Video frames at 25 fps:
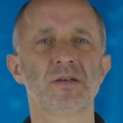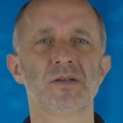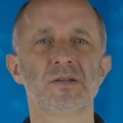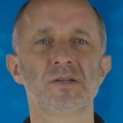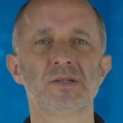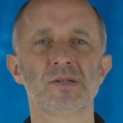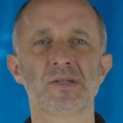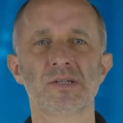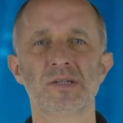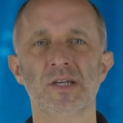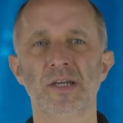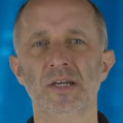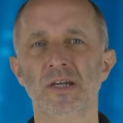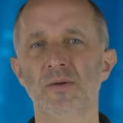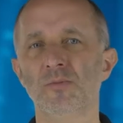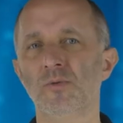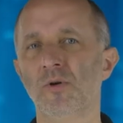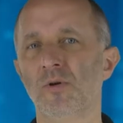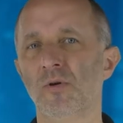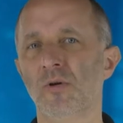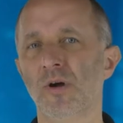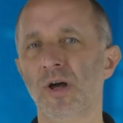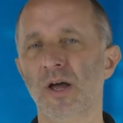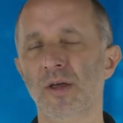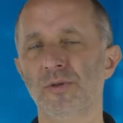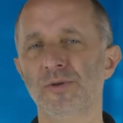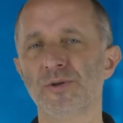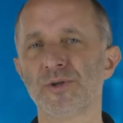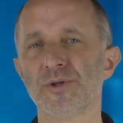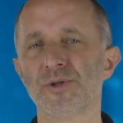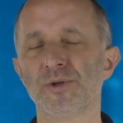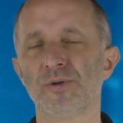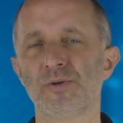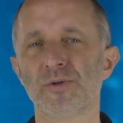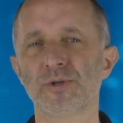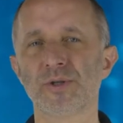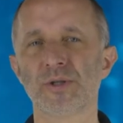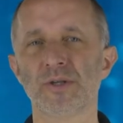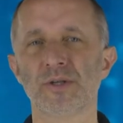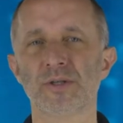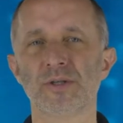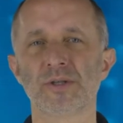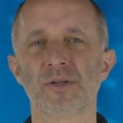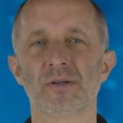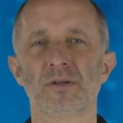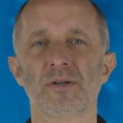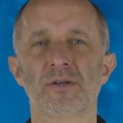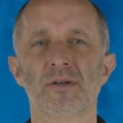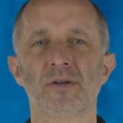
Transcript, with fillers: steam, or other sources.